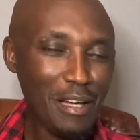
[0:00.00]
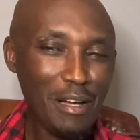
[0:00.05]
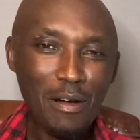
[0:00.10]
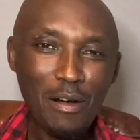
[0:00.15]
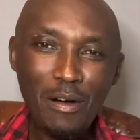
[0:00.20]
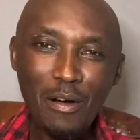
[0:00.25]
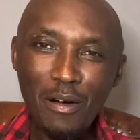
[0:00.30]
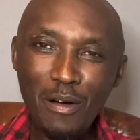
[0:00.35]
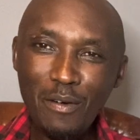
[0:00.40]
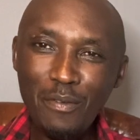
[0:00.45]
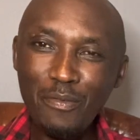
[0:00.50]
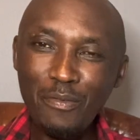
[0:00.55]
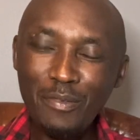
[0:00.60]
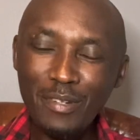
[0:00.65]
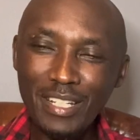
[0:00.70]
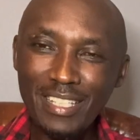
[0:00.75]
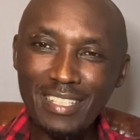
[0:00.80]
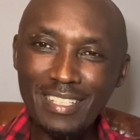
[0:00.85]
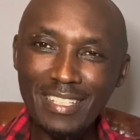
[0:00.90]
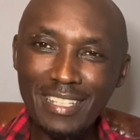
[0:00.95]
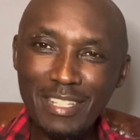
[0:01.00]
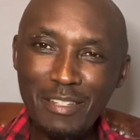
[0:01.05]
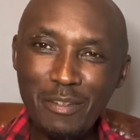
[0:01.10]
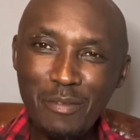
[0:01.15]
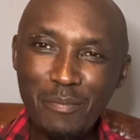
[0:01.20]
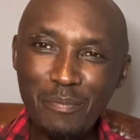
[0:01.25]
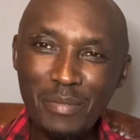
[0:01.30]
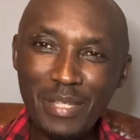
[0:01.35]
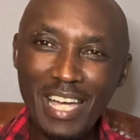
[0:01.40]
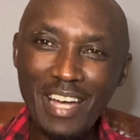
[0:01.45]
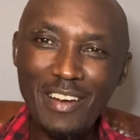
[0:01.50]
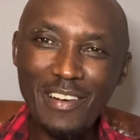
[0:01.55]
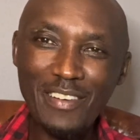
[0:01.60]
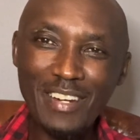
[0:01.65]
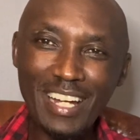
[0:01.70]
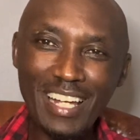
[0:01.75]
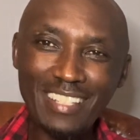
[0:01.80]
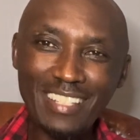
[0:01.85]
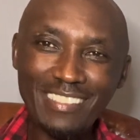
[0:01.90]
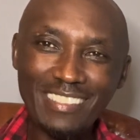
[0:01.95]
Hopefully, he won't be
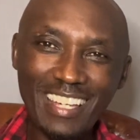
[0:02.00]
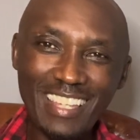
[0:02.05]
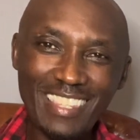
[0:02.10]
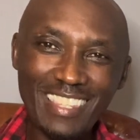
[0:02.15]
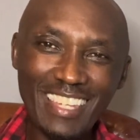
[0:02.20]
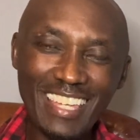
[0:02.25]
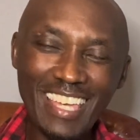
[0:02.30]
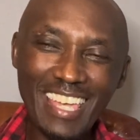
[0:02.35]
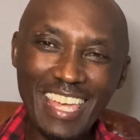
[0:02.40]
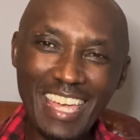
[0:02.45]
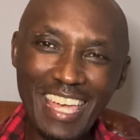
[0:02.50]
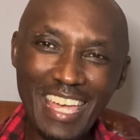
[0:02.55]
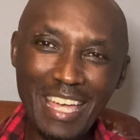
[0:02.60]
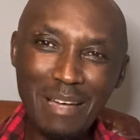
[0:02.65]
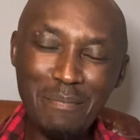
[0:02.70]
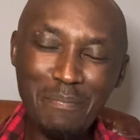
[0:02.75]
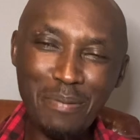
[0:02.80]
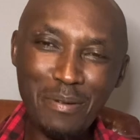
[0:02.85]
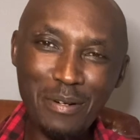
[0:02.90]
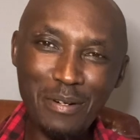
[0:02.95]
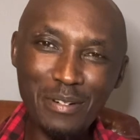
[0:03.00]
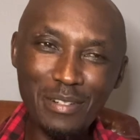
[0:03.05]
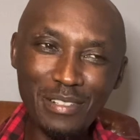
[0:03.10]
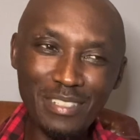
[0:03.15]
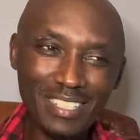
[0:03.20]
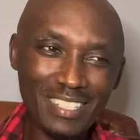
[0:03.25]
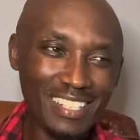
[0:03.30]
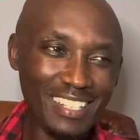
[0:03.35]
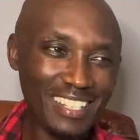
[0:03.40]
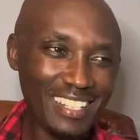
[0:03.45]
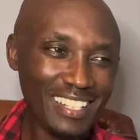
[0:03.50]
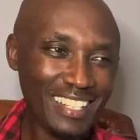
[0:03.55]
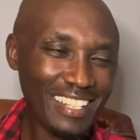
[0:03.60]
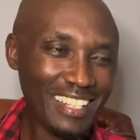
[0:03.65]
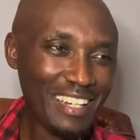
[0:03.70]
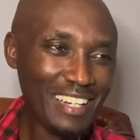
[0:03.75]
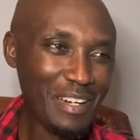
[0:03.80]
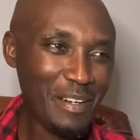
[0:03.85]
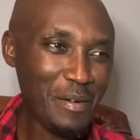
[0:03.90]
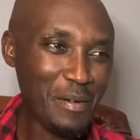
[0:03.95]
harassed at the airport
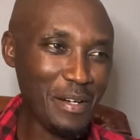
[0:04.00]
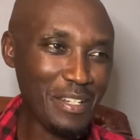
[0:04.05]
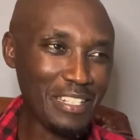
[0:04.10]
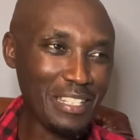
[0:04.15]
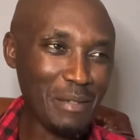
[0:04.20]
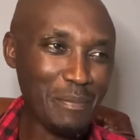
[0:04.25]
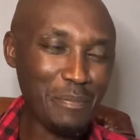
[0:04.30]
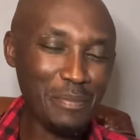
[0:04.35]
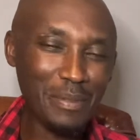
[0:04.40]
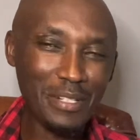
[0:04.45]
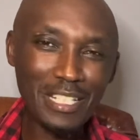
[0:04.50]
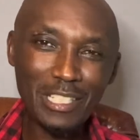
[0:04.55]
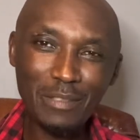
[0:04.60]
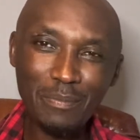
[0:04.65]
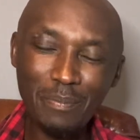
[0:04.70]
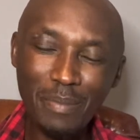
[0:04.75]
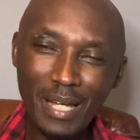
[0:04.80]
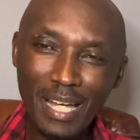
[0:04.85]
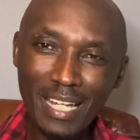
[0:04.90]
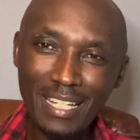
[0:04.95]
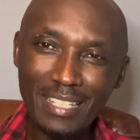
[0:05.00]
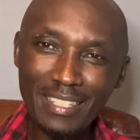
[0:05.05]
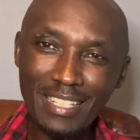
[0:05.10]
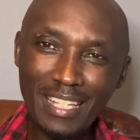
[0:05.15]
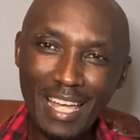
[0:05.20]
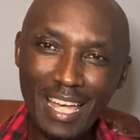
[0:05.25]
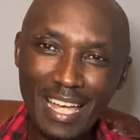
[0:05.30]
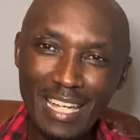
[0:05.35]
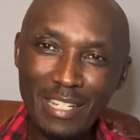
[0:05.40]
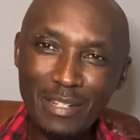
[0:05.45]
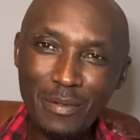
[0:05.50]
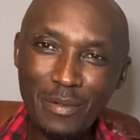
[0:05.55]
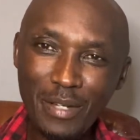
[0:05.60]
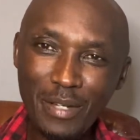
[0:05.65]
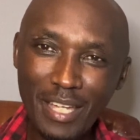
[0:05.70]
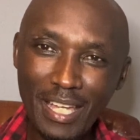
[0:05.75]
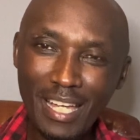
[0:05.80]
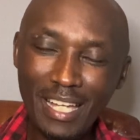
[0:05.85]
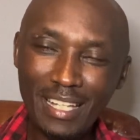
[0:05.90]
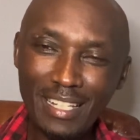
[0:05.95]
when he brings back the
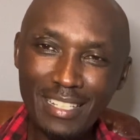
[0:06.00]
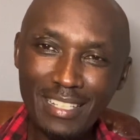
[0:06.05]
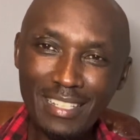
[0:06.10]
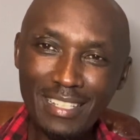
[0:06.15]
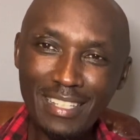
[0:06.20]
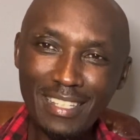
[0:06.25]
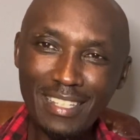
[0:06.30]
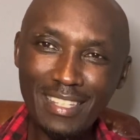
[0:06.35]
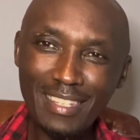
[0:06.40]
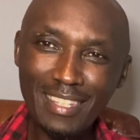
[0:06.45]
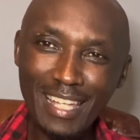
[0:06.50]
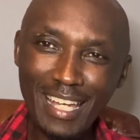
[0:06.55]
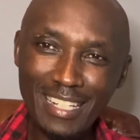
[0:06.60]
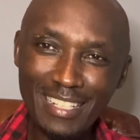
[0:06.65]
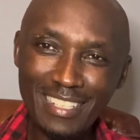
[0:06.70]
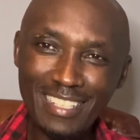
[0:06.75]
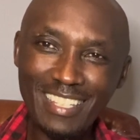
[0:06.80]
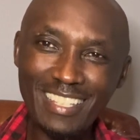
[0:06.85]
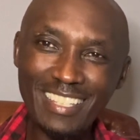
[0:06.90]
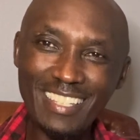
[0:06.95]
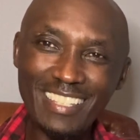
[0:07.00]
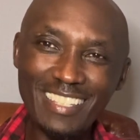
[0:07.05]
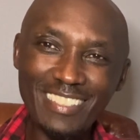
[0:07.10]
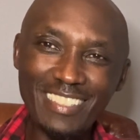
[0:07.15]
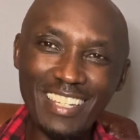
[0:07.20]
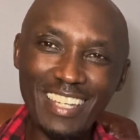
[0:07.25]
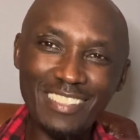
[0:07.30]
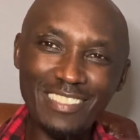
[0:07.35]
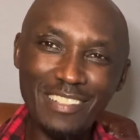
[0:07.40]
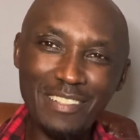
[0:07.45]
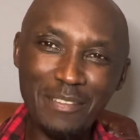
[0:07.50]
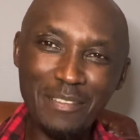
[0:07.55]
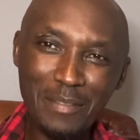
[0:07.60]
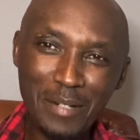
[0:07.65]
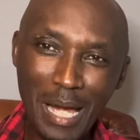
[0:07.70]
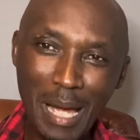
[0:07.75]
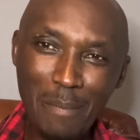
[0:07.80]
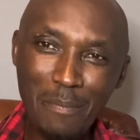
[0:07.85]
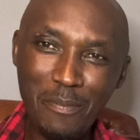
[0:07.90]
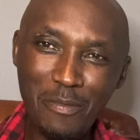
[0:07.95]
hardware that he just
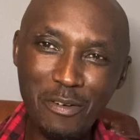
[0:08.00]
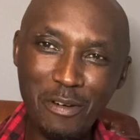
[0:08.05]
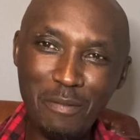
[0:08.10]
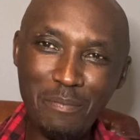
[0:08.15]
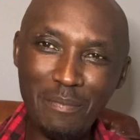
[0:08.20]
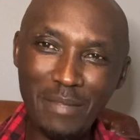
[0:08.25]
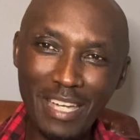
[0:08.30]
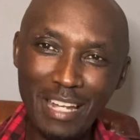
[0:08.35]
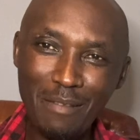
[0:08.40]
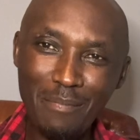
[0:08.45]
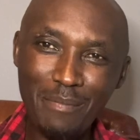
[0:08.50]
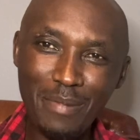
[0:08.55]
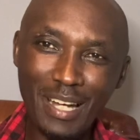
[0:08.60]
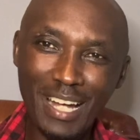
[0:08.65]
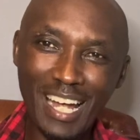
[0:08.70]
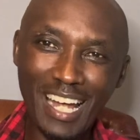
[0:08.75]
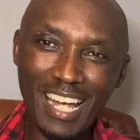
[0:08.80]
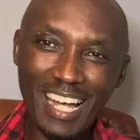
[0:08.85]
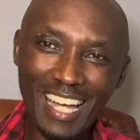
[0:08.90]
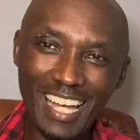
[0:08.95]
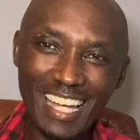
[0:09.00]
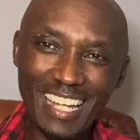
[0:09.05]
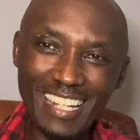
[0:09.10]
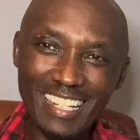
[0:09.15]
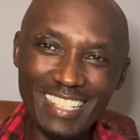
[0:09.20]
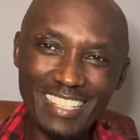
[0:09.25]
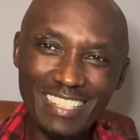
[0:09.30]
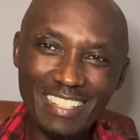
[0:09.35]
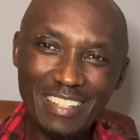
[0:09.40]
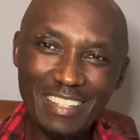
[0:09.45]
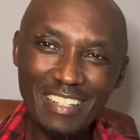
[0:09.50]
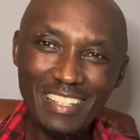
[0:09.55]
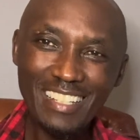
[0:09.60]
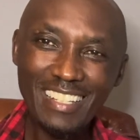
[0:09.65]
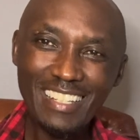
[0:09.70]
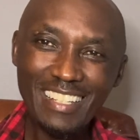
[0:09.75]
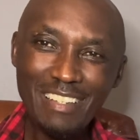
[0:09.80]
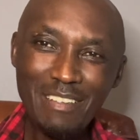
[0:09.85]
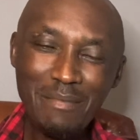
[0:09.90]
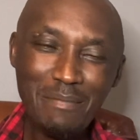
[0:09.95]
grabbed from El Bakali,
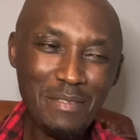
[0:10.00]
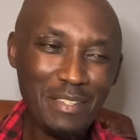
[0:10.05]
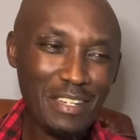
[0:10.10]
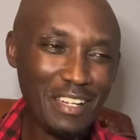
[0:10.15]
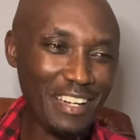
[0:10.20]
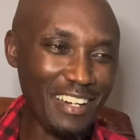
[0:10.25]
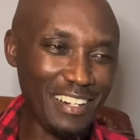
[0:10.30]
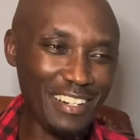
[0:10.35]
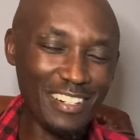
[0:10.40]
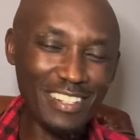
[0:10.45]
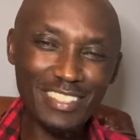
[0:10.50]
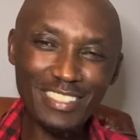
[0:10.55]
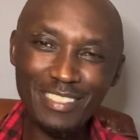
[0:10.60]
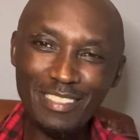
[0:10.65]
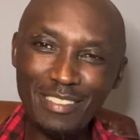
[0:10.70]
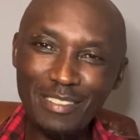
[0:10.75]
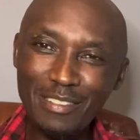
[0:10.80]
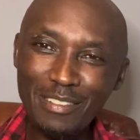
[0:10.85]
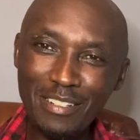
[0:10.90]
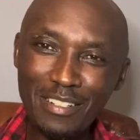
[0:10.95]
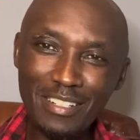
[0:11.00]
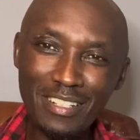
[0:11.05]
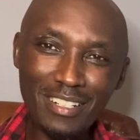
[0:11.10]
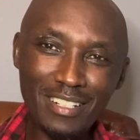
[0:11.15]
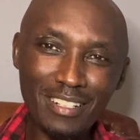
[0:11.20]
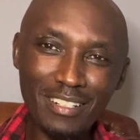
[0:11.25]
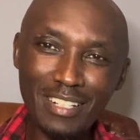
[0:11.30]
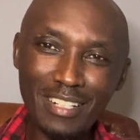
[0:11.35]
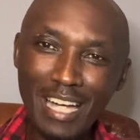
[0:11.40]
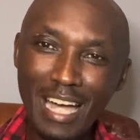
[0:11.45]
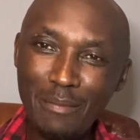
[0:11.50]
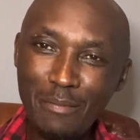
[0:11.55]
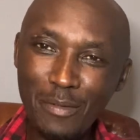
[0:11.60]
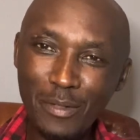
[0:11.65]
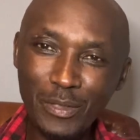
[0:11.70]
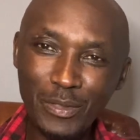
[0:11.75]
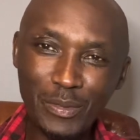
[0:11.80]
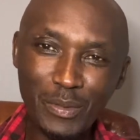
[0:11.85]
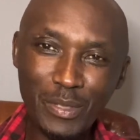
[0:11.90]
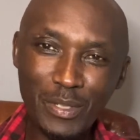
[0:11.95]
because you don't know,
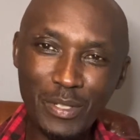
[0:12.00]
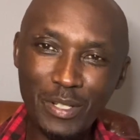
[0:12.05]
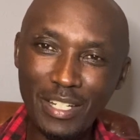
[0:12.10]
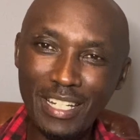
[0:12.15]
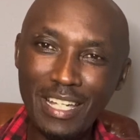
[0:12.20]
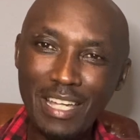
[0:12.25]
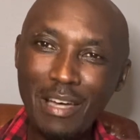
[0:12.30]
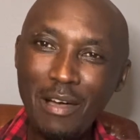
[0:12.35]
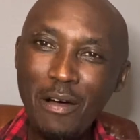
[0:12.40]
Amos, or you're gonna.